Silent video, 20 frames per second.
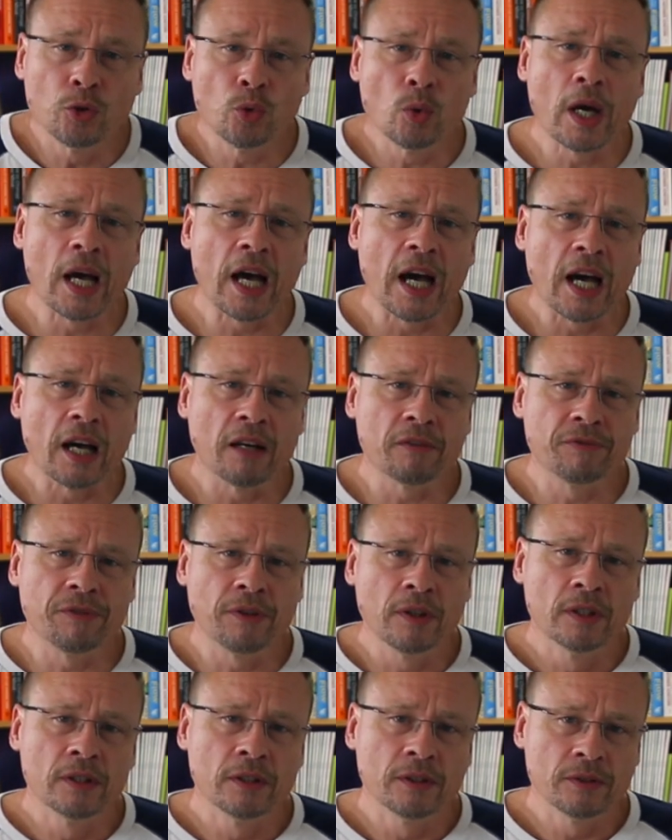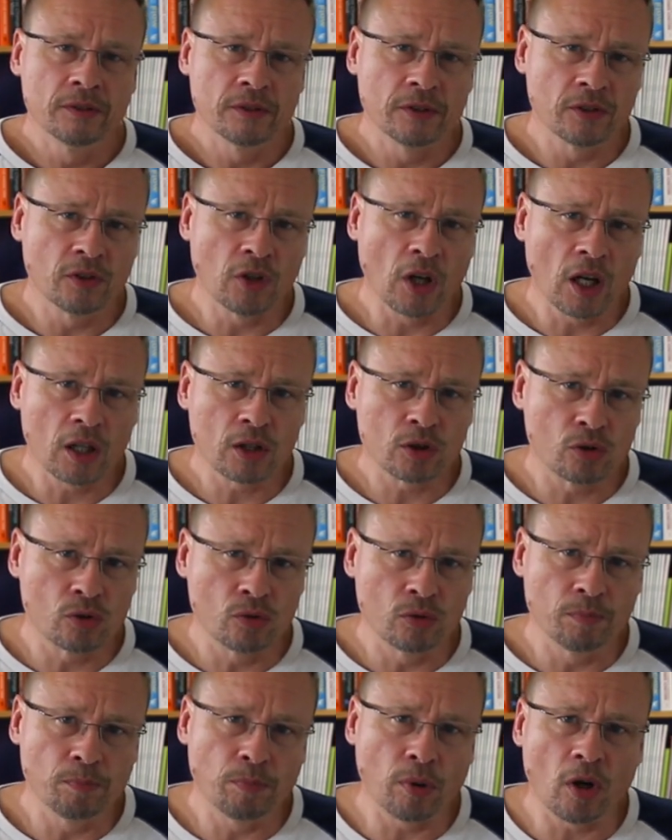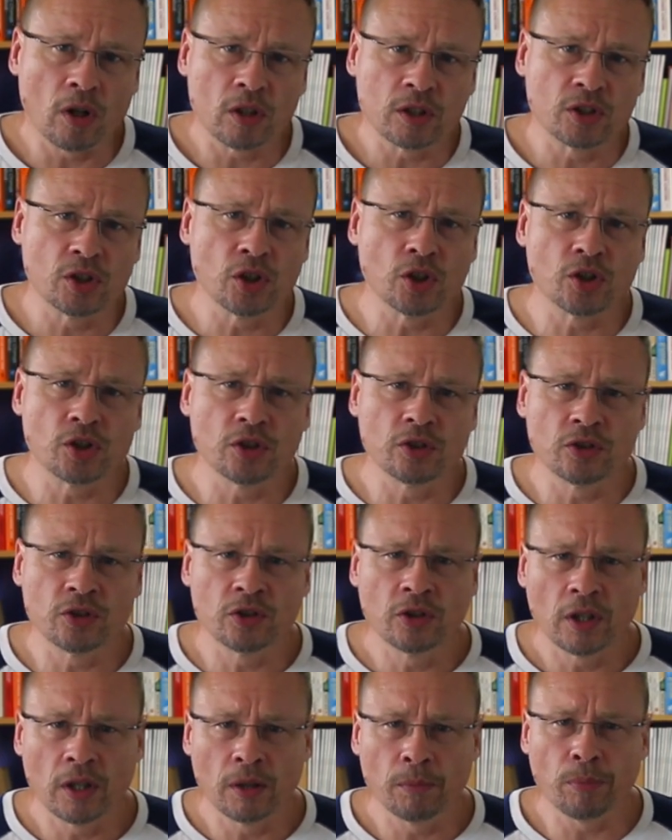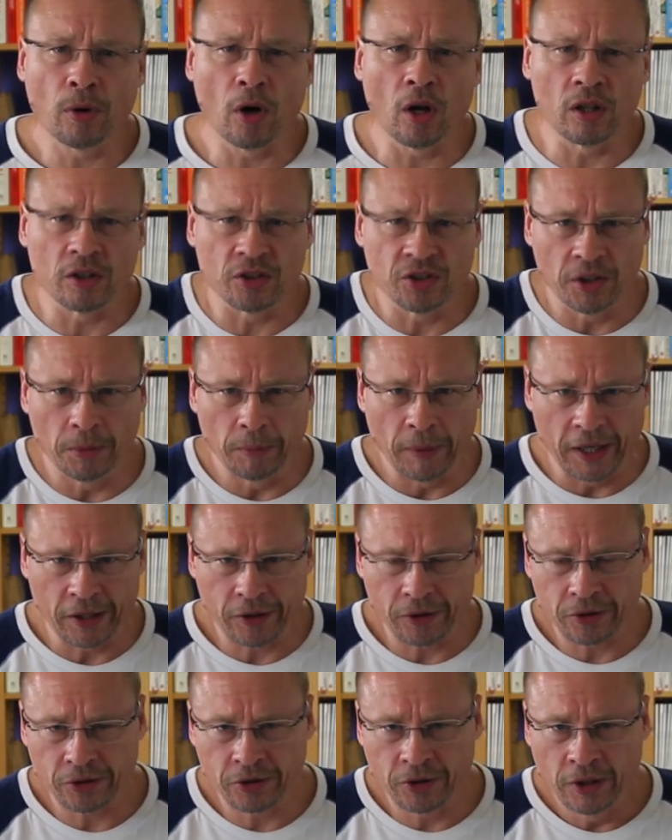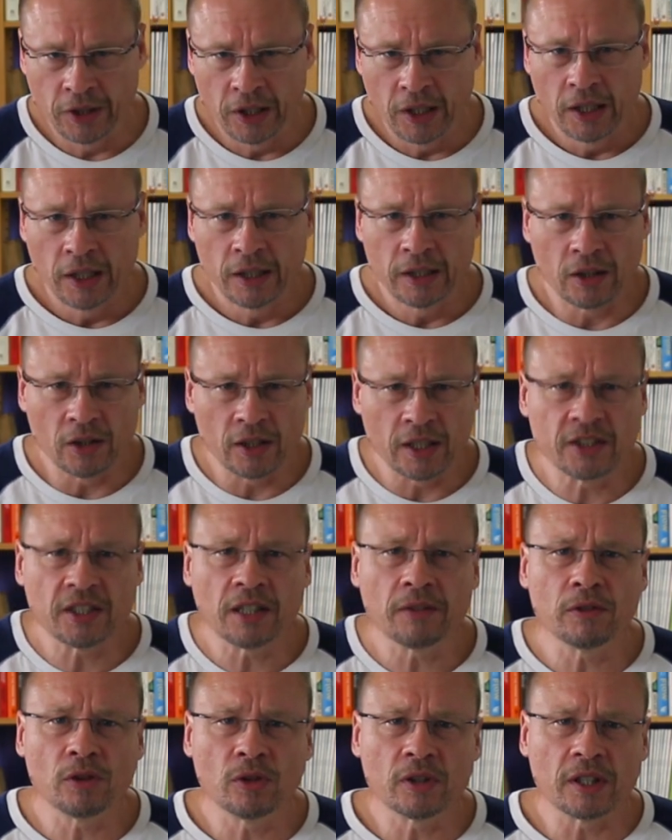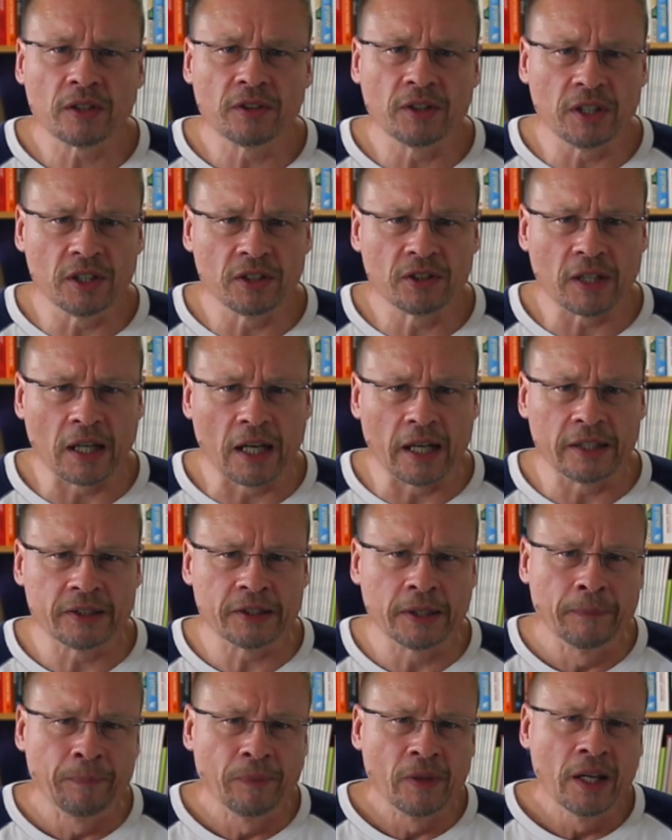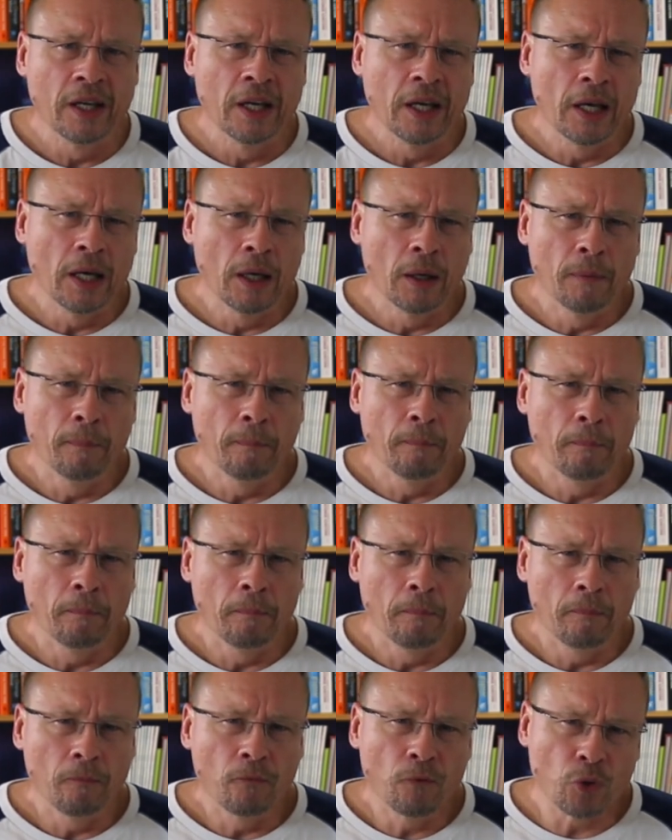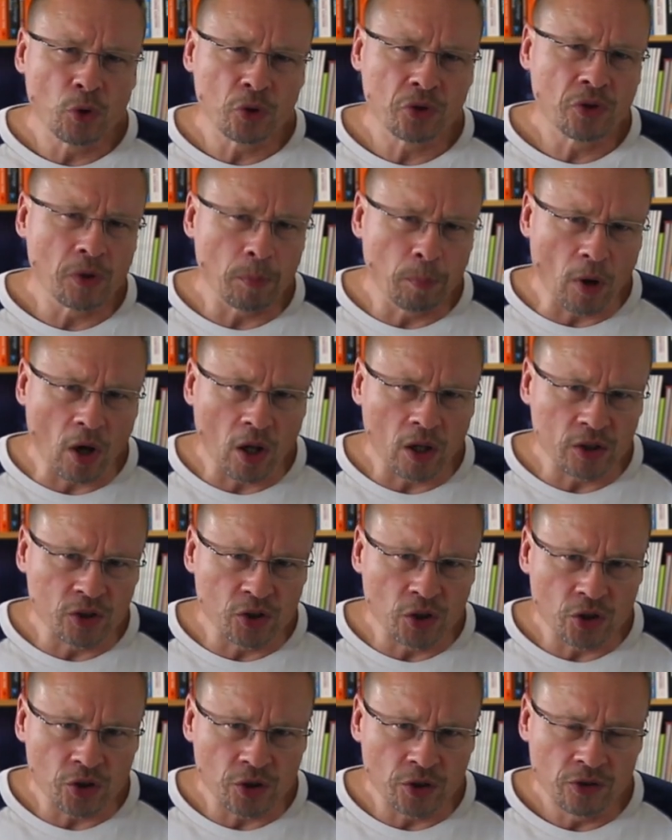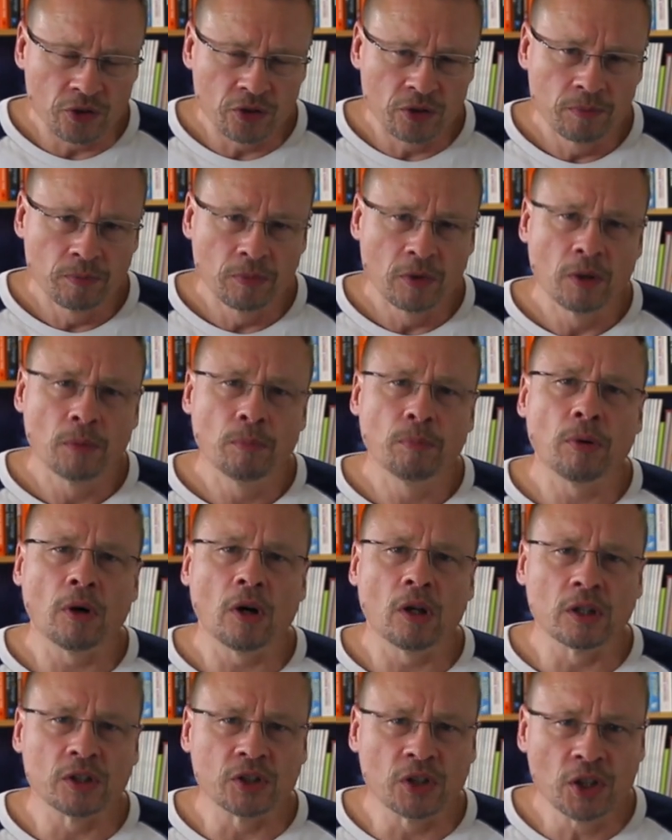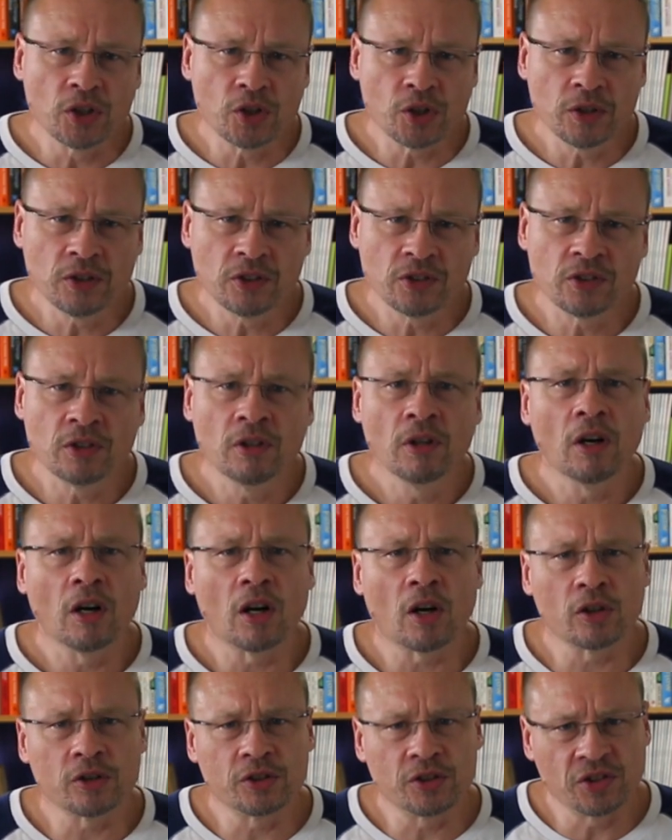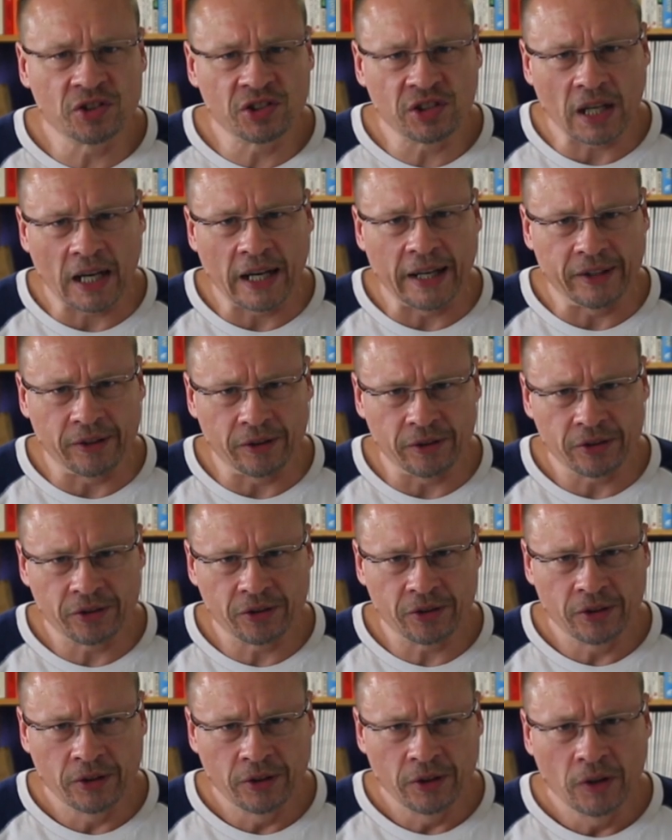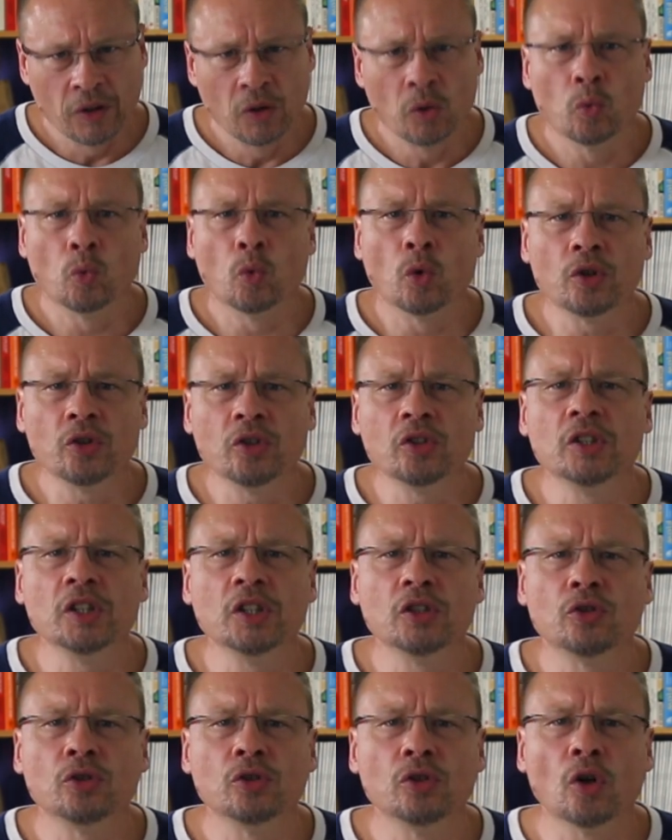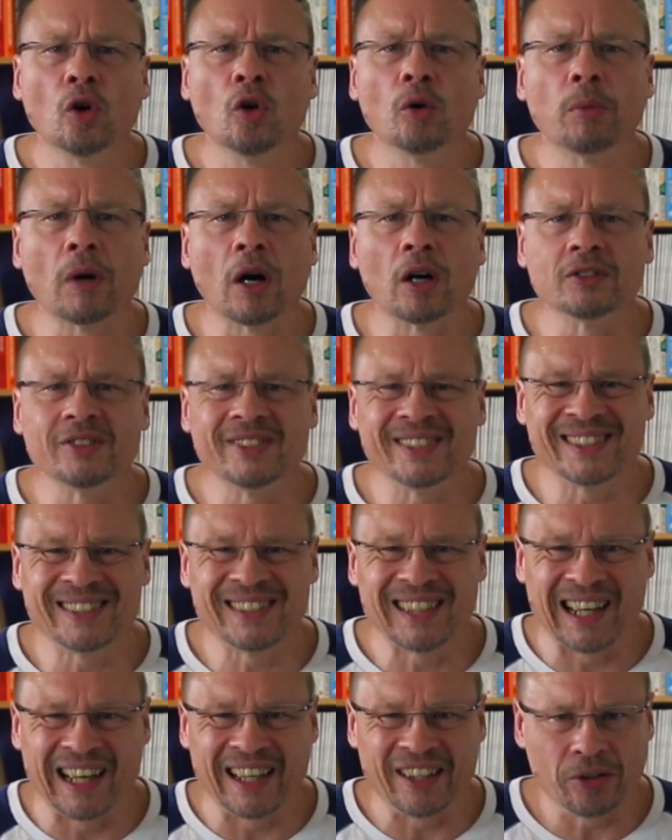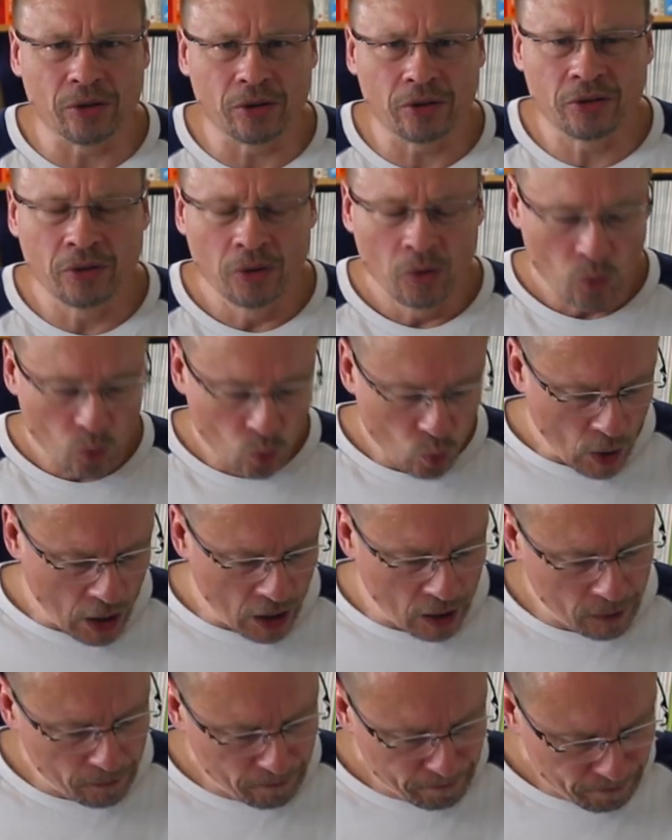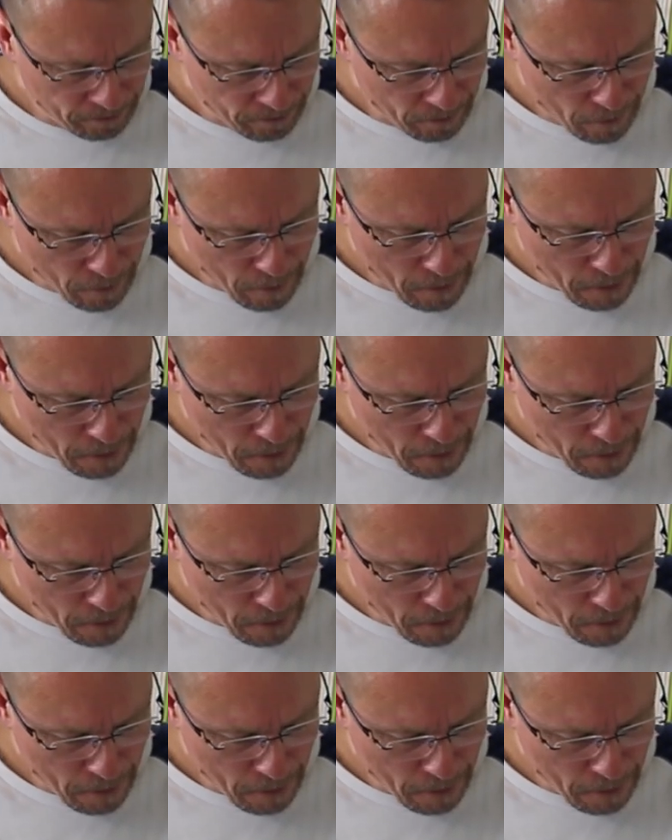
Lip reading: you have the target group politicians and policymakers. Now, let's have a look at these guys. First, the politicians. Politicians are deciders. What do you need to know about deciders? Well,